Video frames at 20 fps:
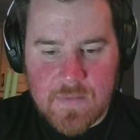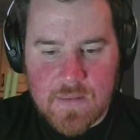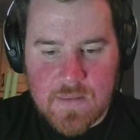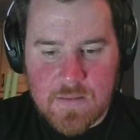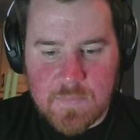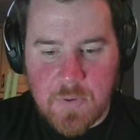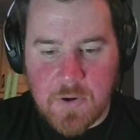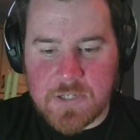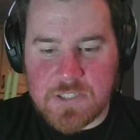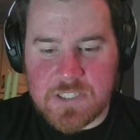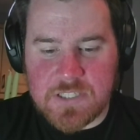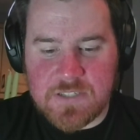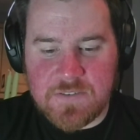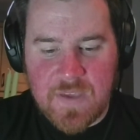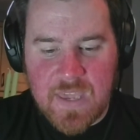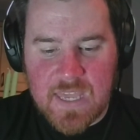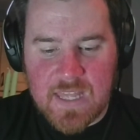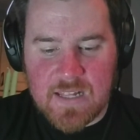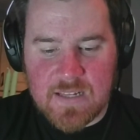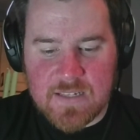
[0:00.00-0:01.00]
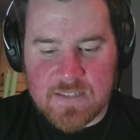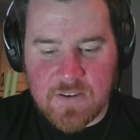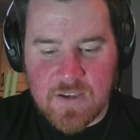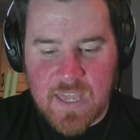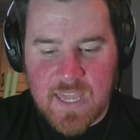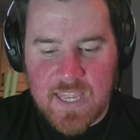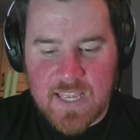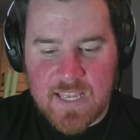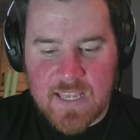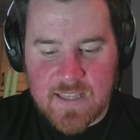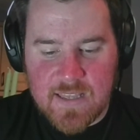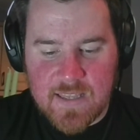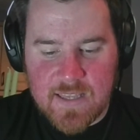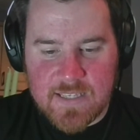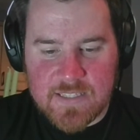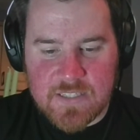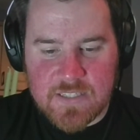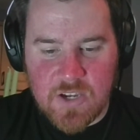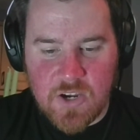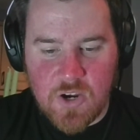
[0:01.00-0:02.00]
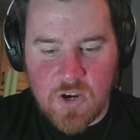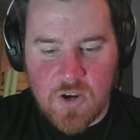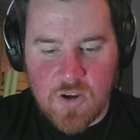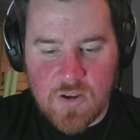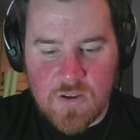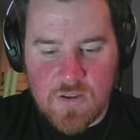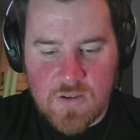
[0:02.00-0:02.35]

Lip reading: Purchase failed. Okay, is there...